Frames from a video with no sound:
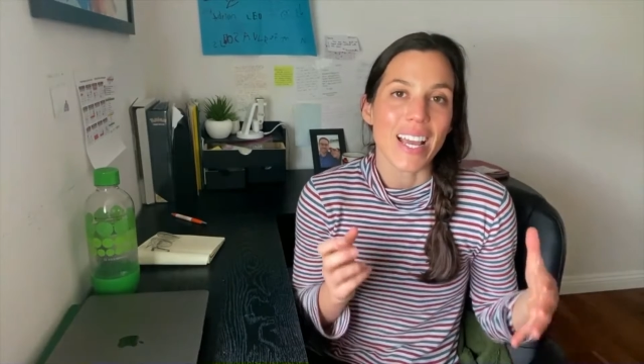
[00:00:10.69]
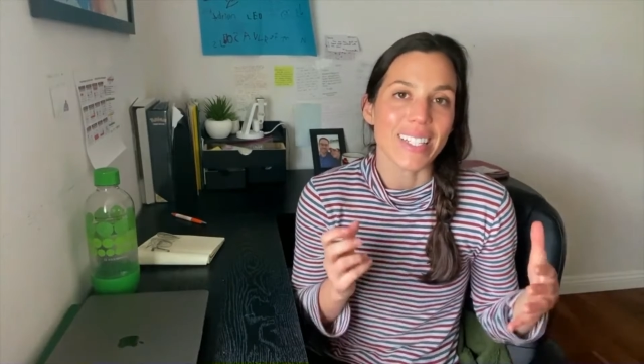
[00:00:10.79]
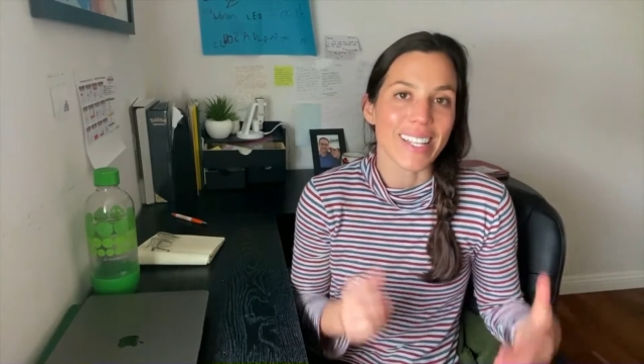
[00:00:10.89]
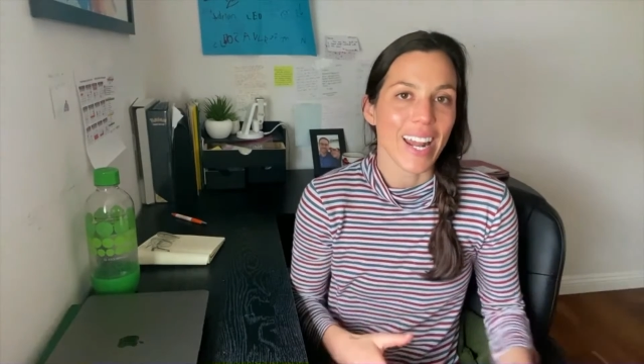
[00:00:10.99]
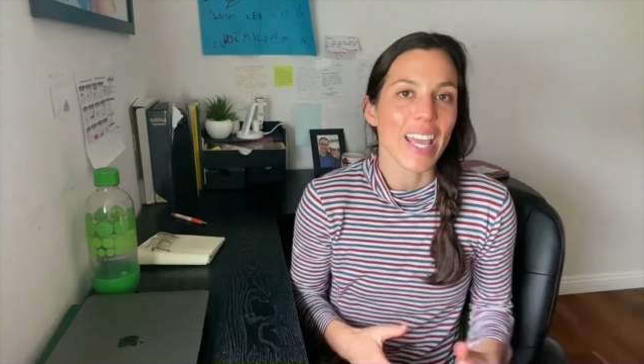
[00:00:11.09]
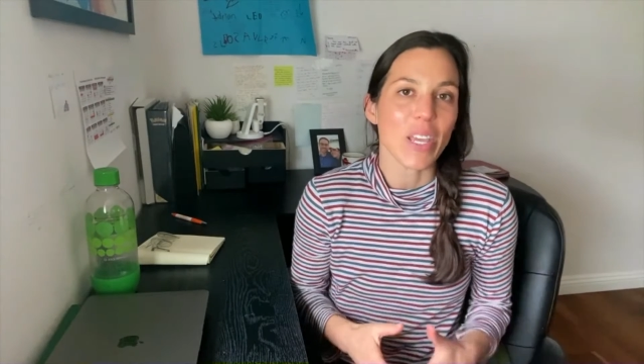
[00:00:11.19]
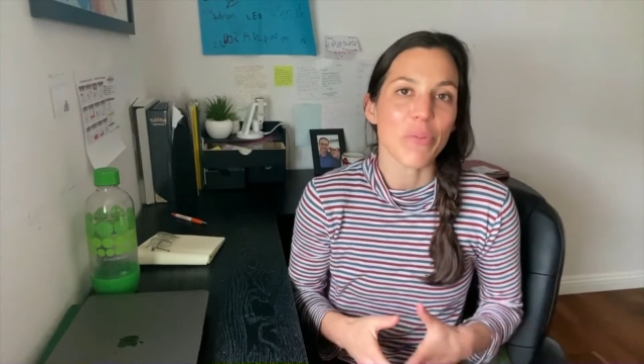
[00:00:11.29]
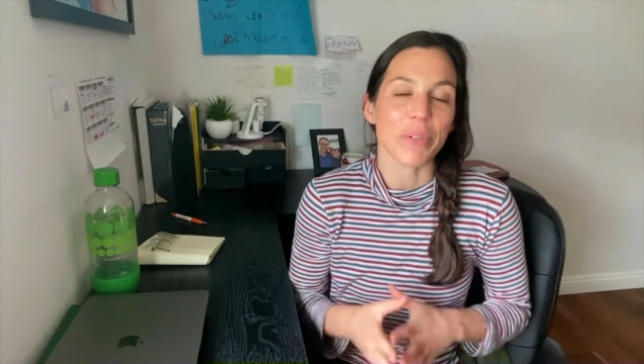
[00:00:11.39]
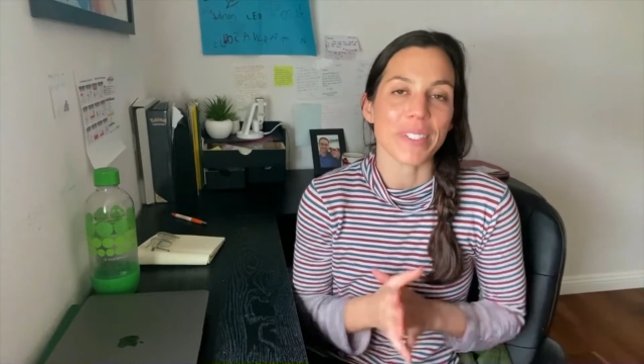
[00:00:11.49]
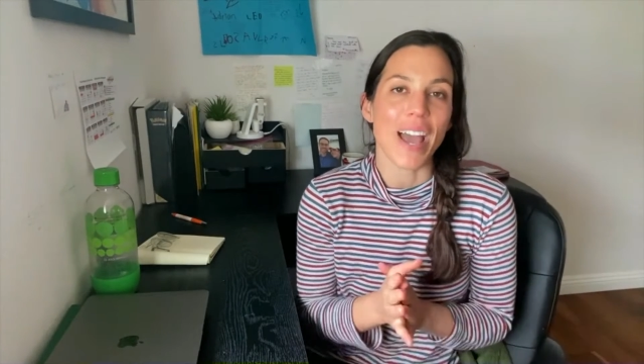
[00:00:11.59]
and
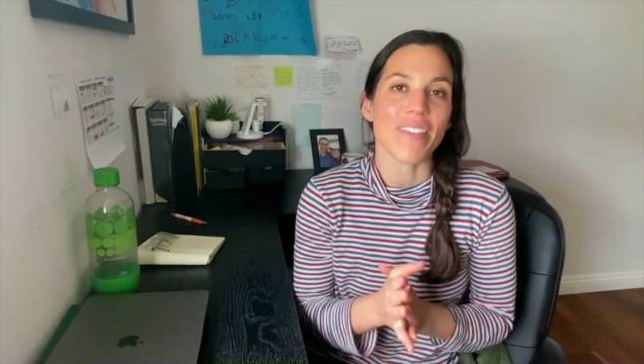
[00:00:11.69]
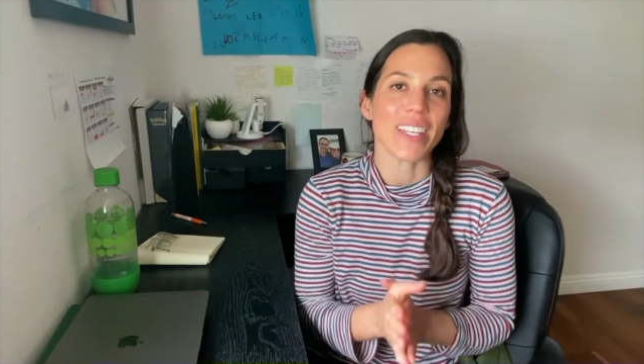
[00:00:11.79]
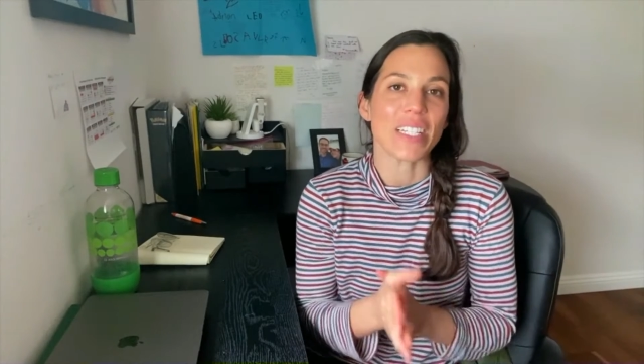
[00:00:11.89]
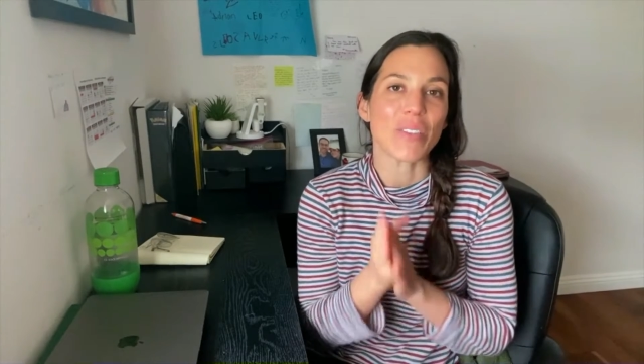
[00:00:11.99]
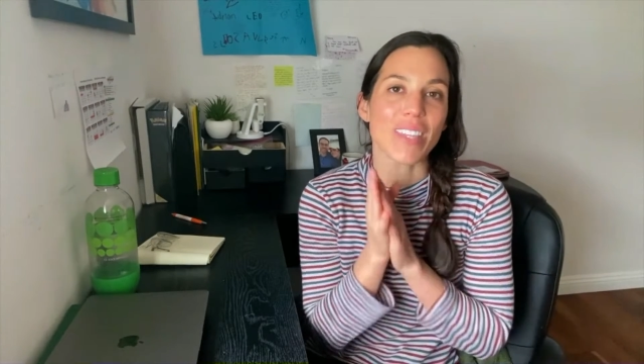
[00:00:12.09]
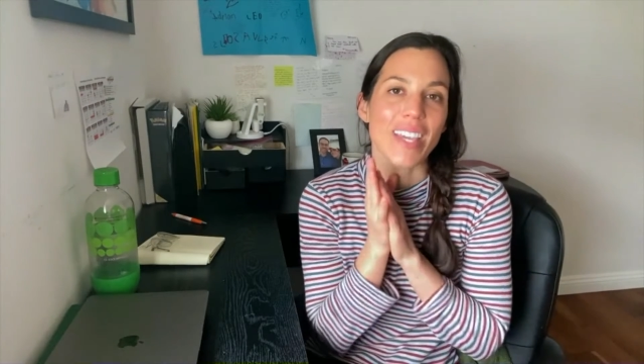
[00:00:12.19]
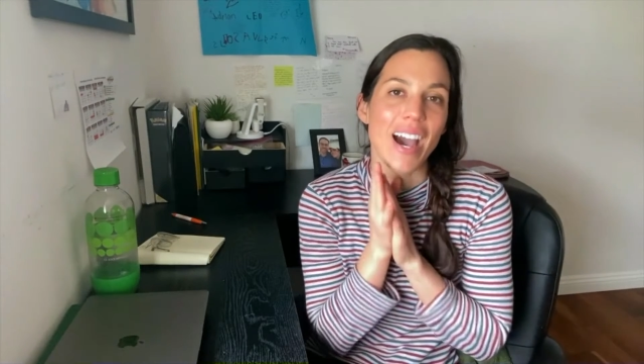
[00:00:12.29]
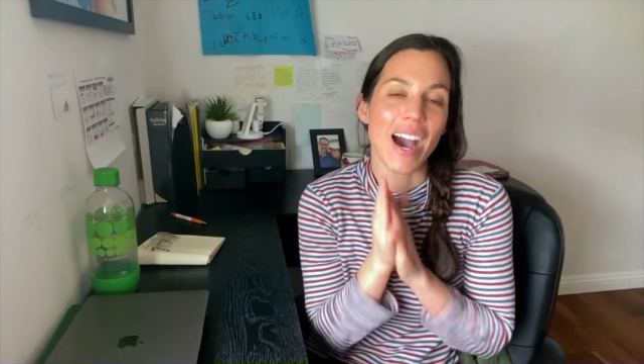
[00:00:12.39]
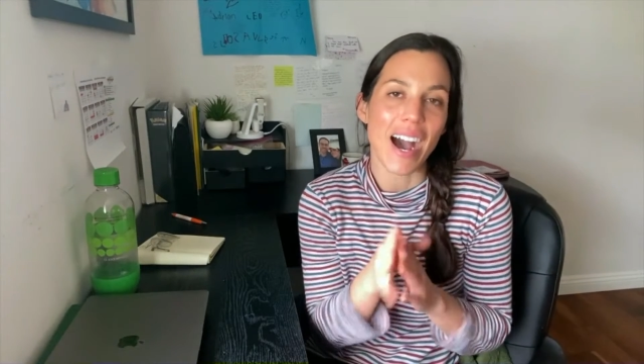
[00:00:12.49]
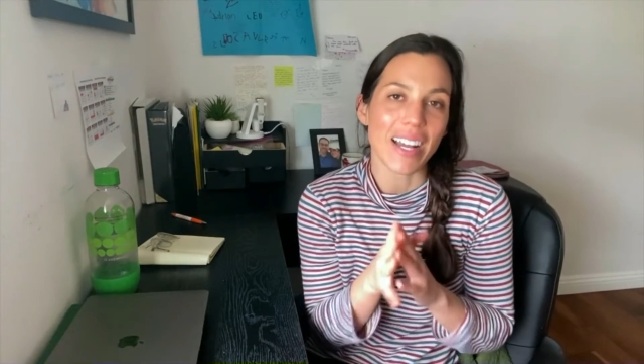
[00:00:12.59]
today we're diving into the
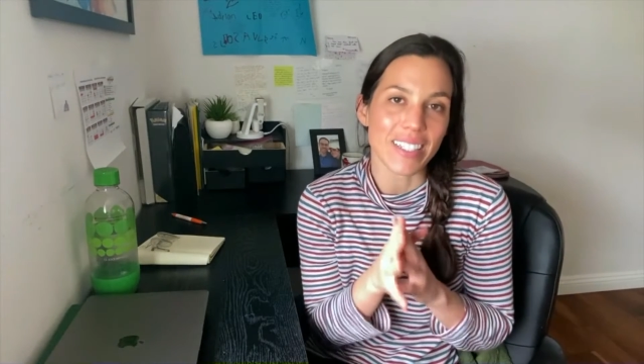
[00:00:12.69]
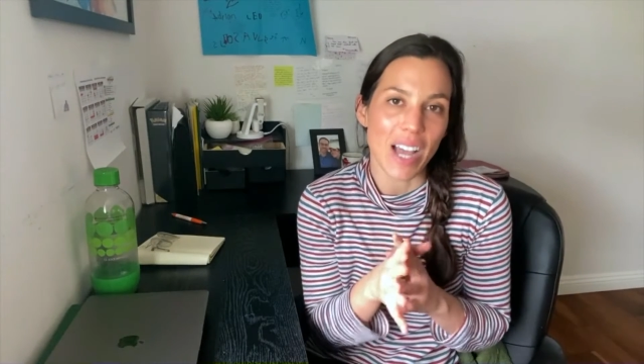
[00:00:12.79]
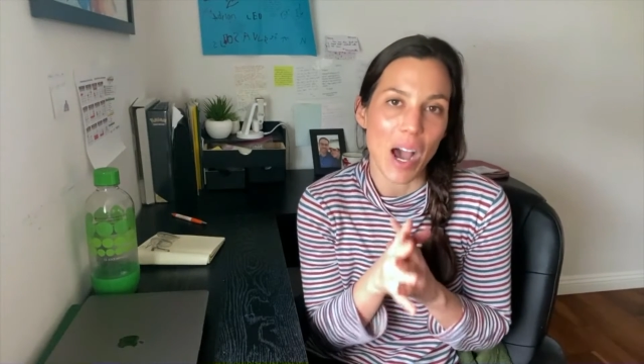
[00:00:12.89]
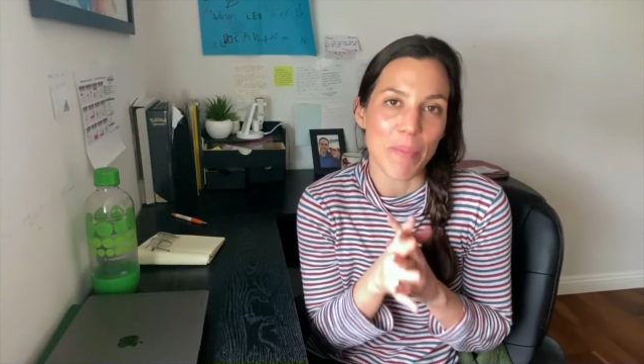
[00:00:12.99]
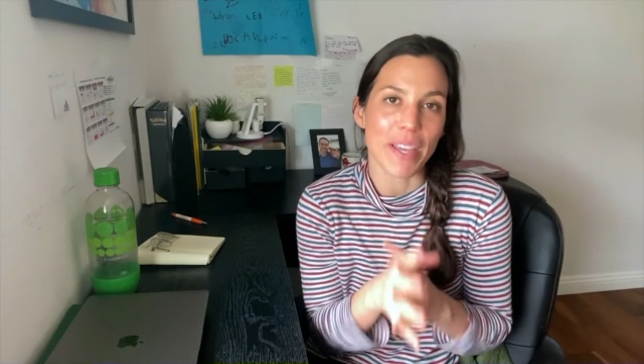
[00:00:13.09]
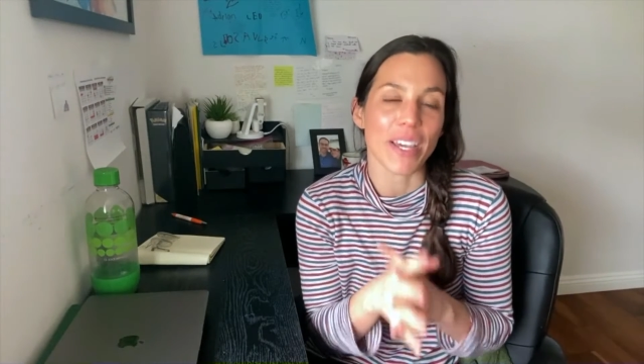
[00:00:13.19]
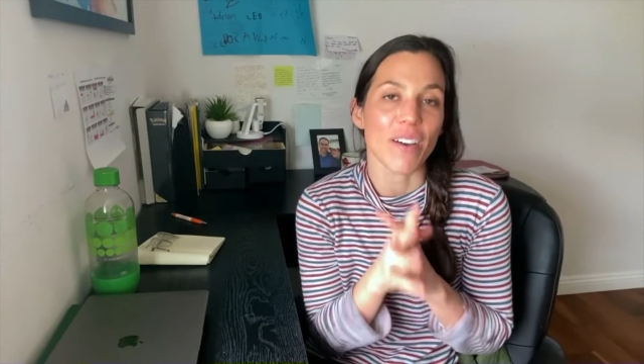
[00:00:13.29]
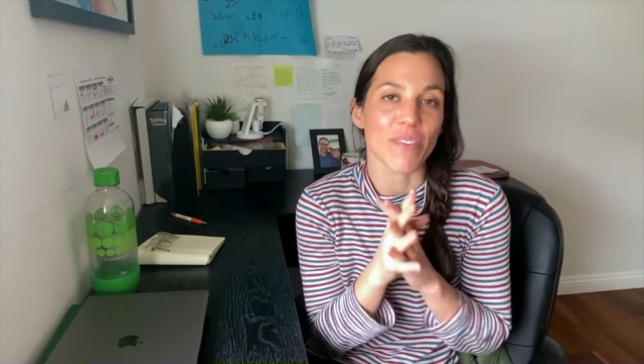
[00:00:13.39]
hot topic